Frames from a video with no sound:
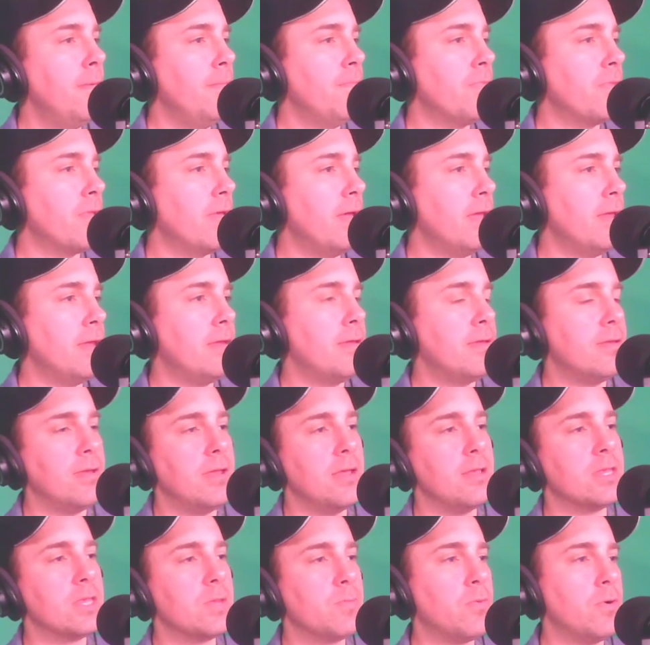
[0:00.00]
and
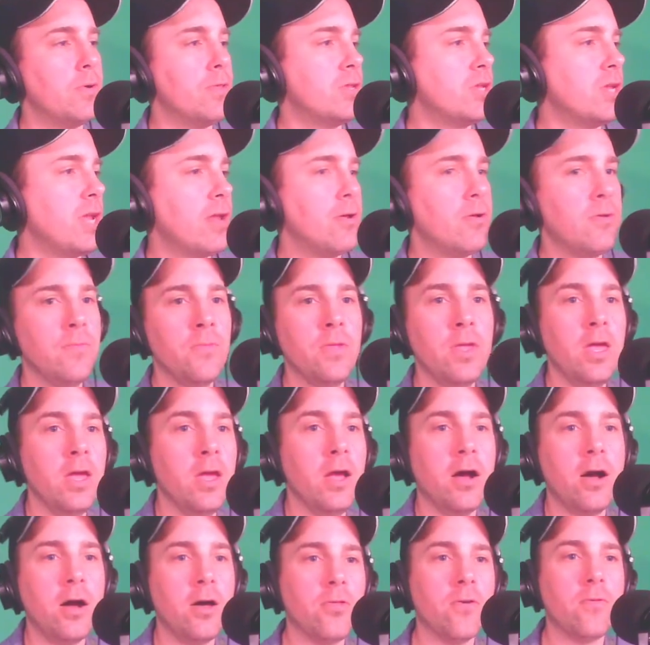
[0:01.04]
support the channel.
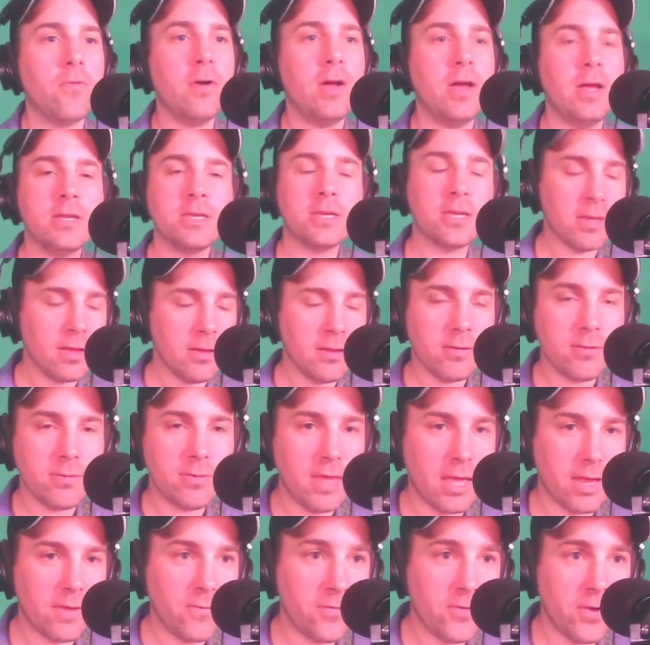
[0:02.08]
Otherwise,
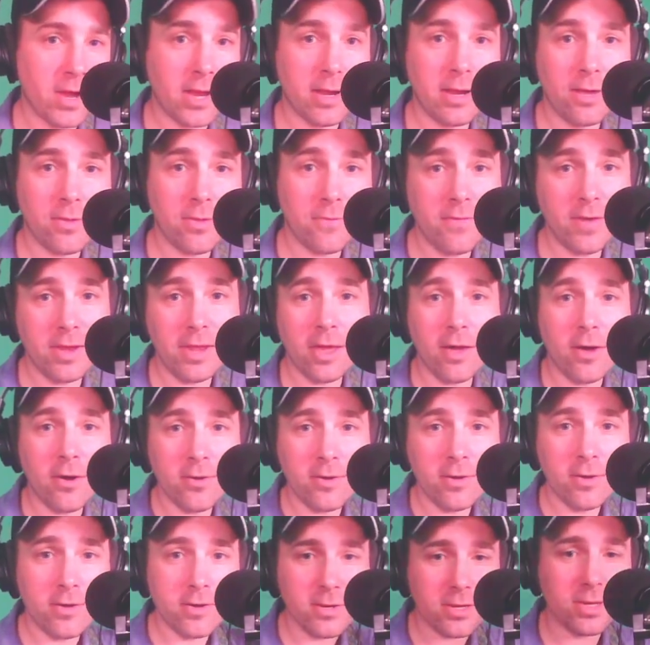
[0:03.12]
thanks for checking out the video.
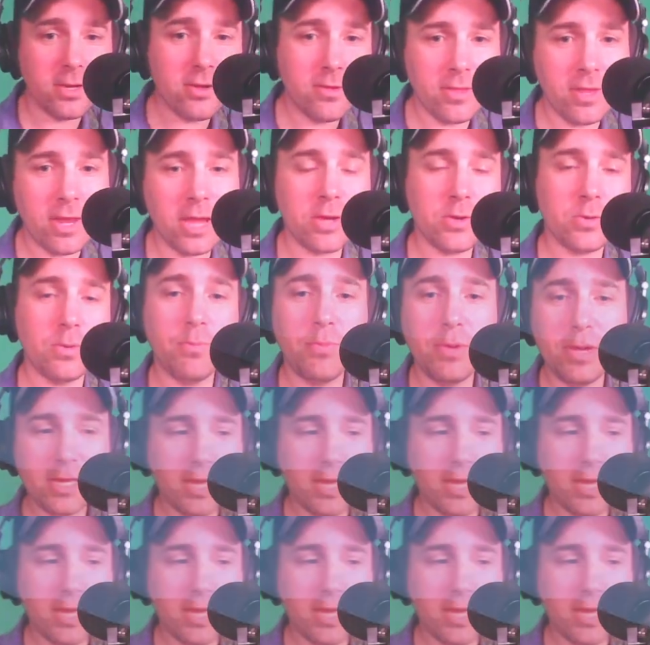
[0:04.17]
See you in the next one. Peace